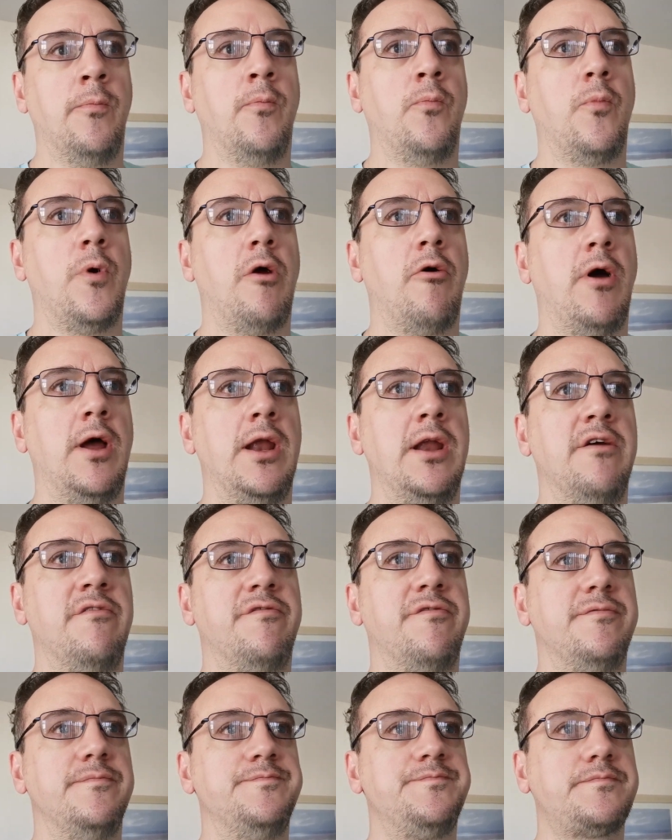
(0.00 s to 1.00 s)
where I
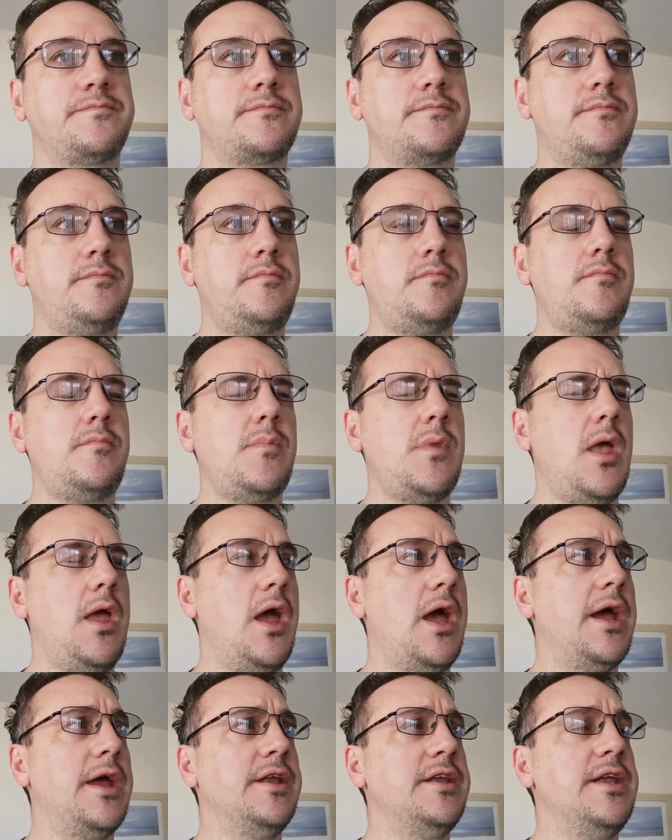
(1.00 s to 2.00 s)
live.
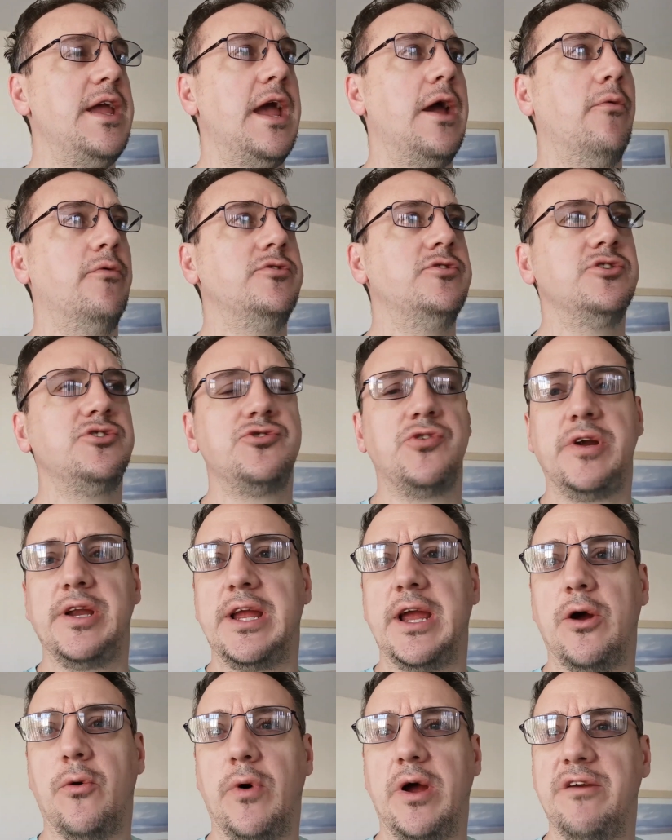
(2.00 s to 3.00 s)
And yeah, we're just trying to
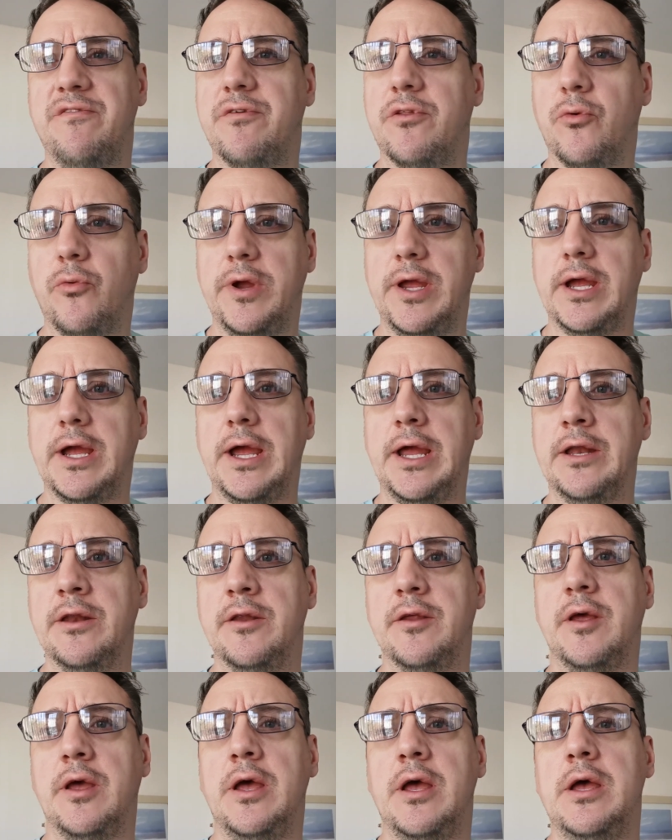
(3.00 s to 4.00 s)
get away for the
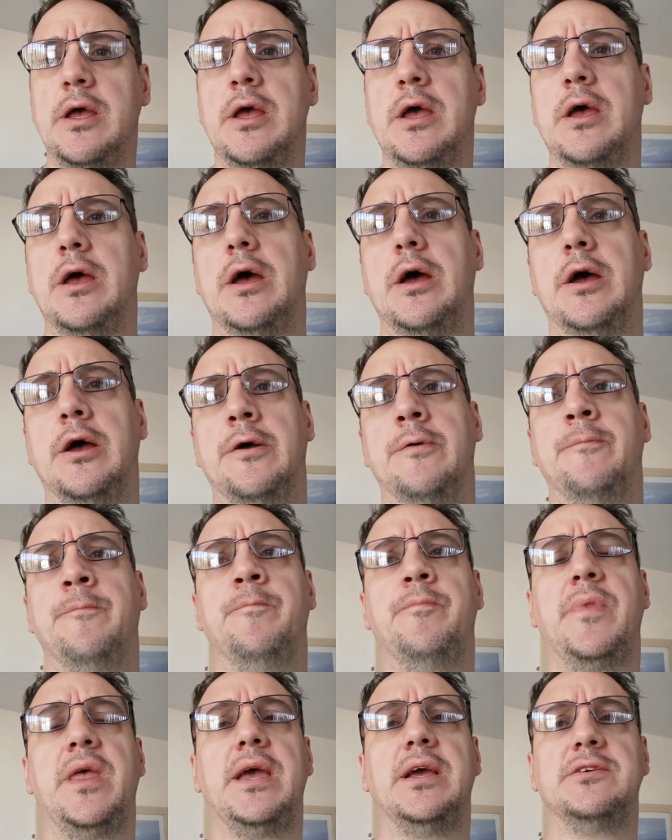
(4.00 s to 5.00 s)
weekend.
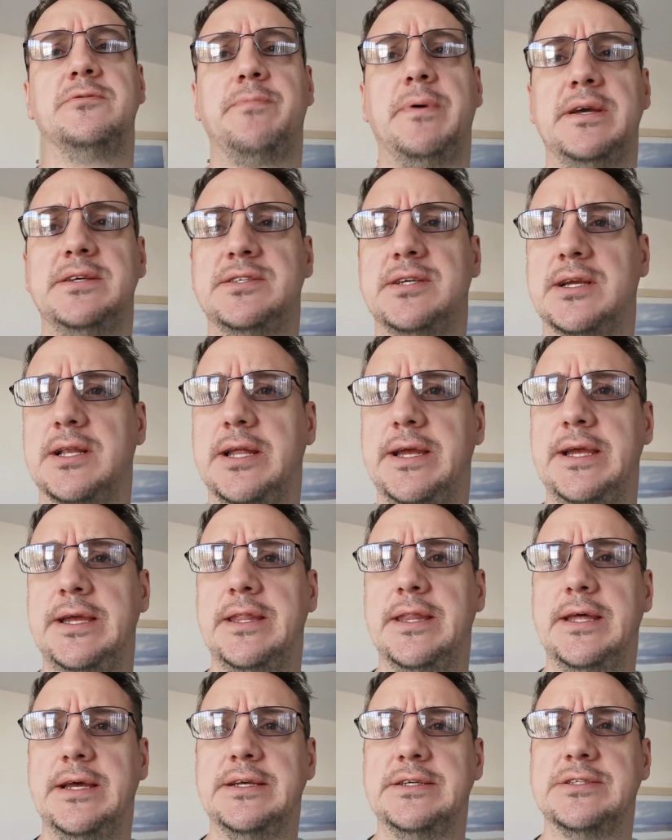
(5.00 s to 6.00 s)
It's basically
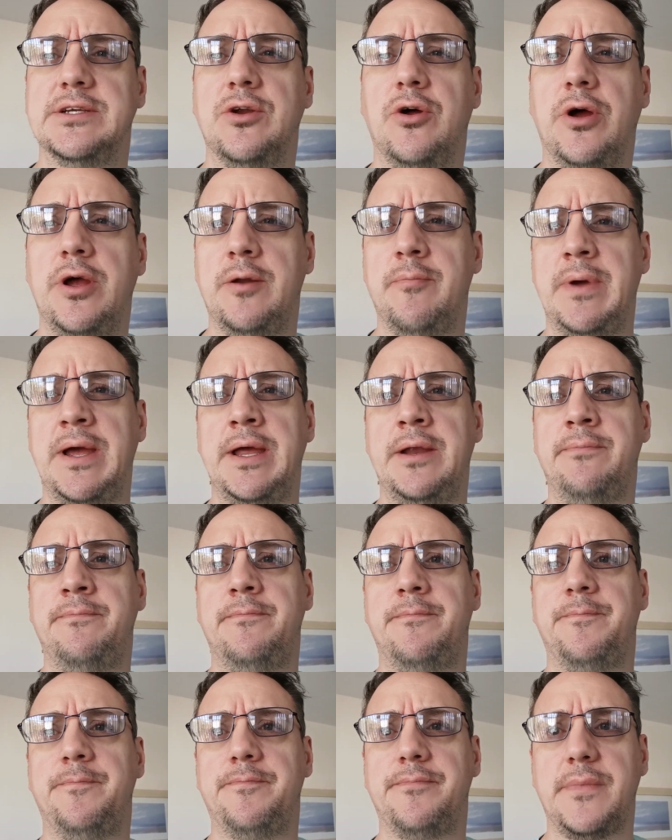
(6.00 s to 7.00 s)
there's an
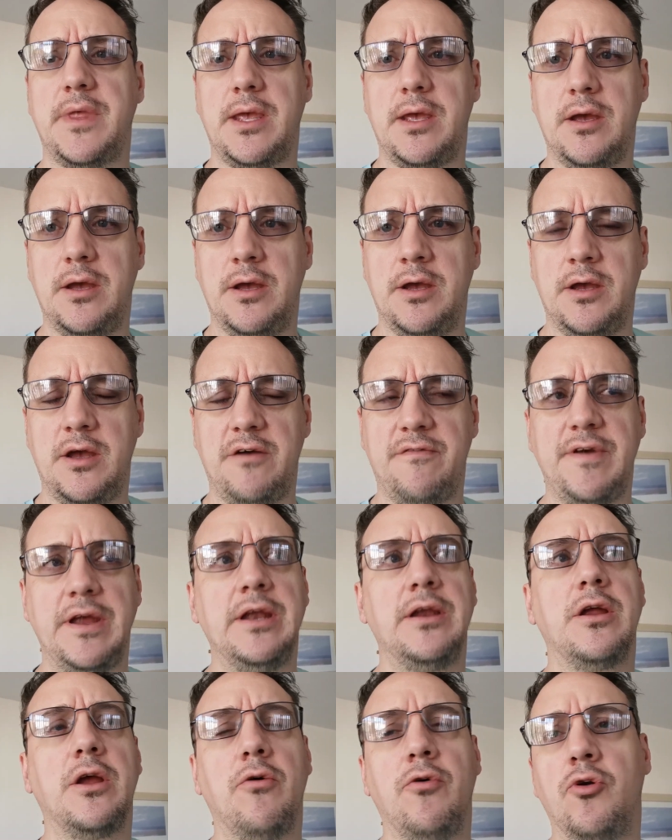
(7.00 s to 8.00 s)
Ironman
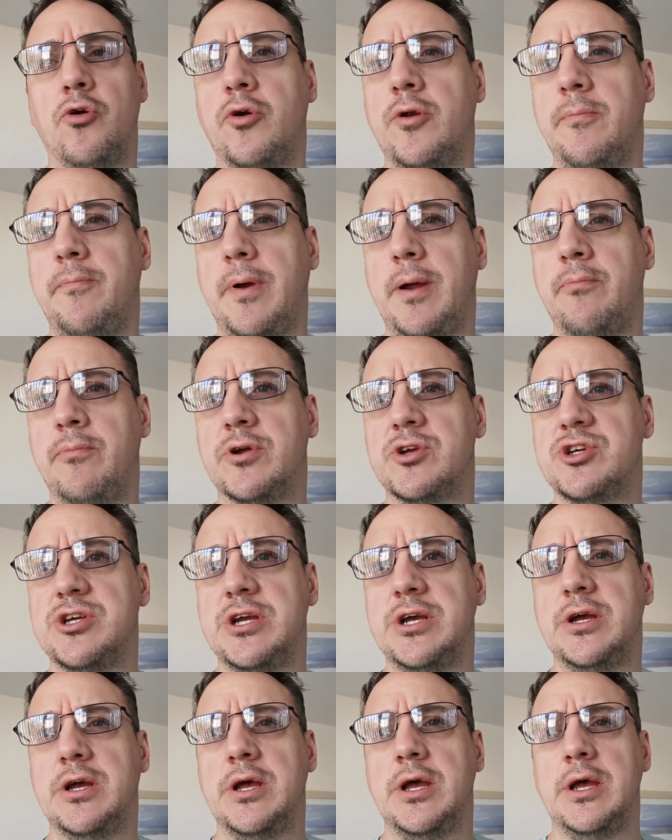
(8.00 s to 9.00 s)
event going on in
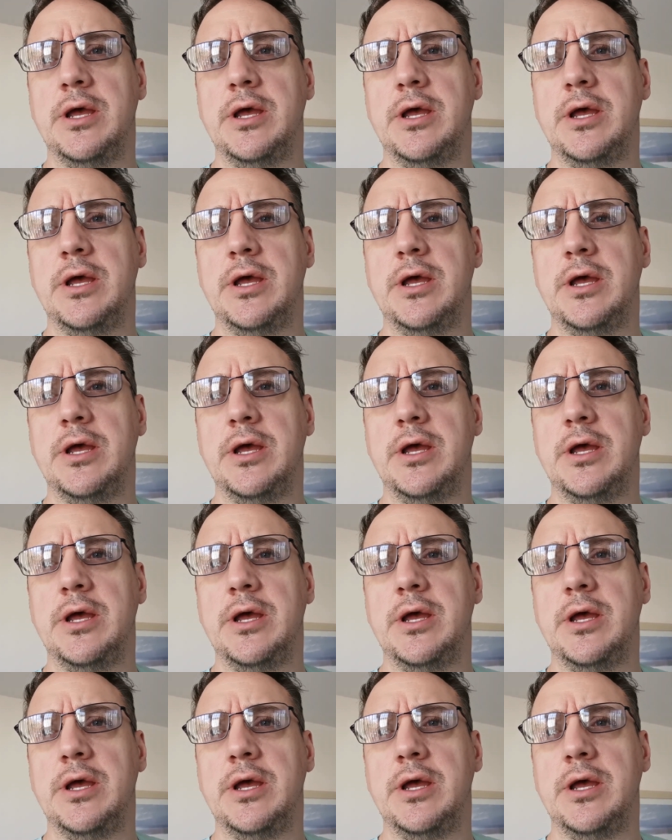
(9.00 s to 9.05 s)
Pembrokeshire,